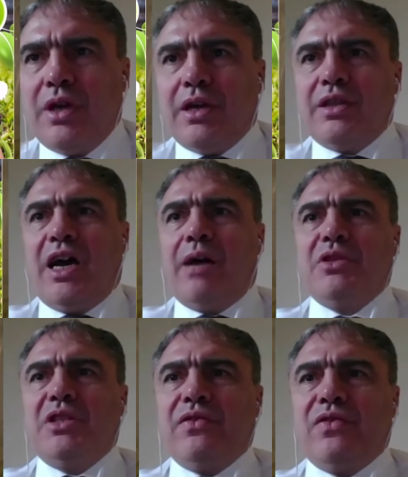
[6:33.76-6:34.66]
process
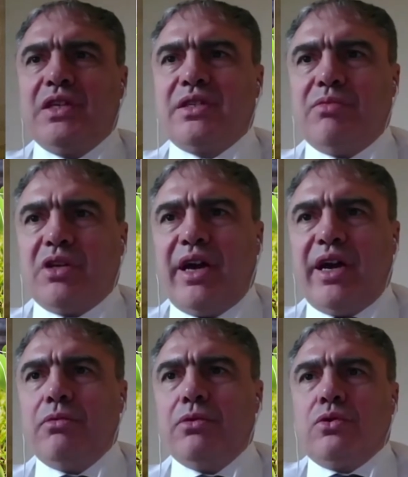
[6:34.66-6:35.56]
the
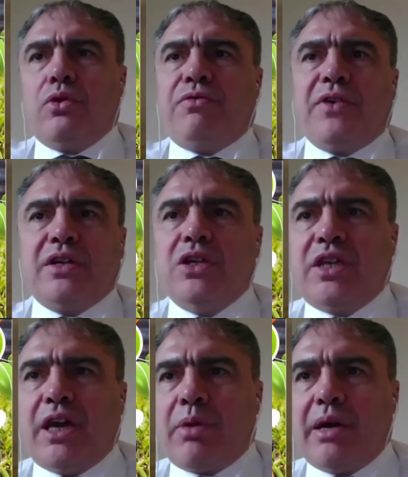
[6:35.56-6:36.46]
data in
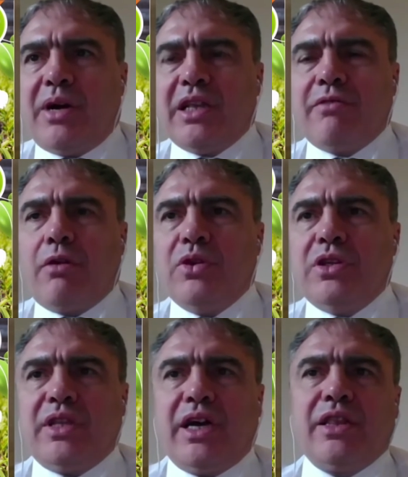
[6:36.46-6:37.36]
the
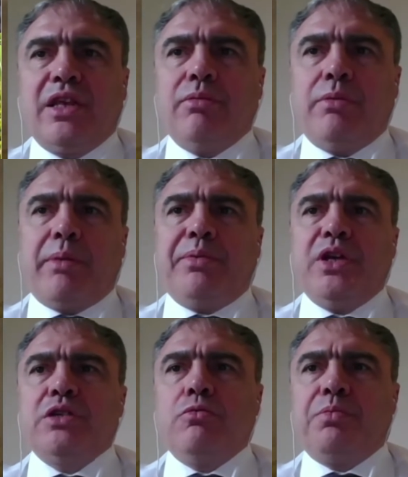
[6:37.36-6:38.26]
old
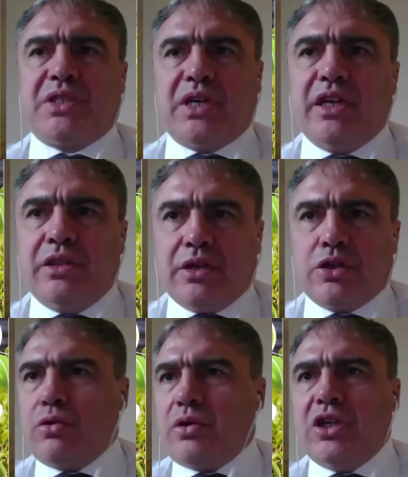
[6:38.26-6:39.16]
way, which
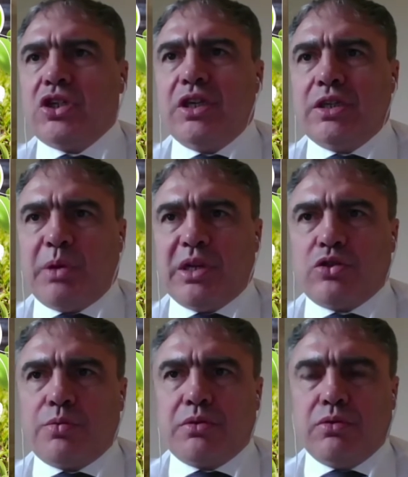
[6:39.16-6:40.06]

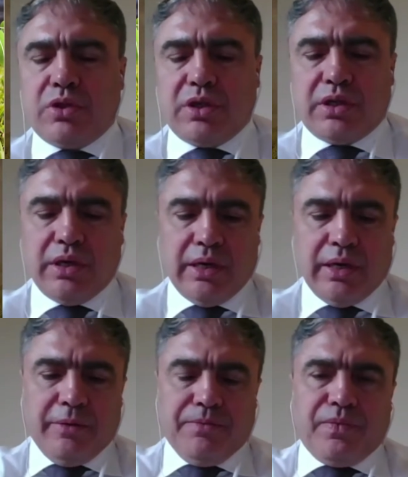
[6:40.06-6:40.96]
doesn't help to
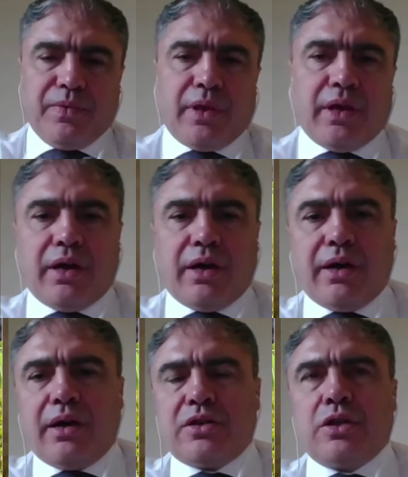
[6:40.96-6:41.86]
speed up
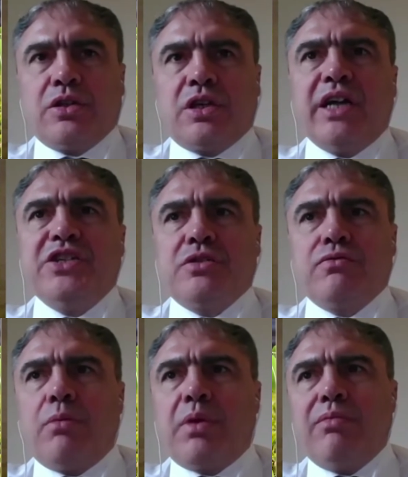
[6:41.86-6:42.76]
their
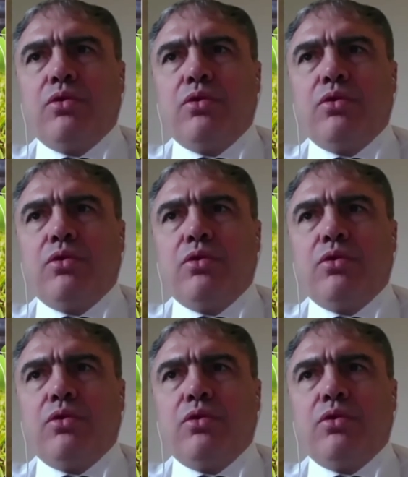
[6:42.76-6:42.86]
processing.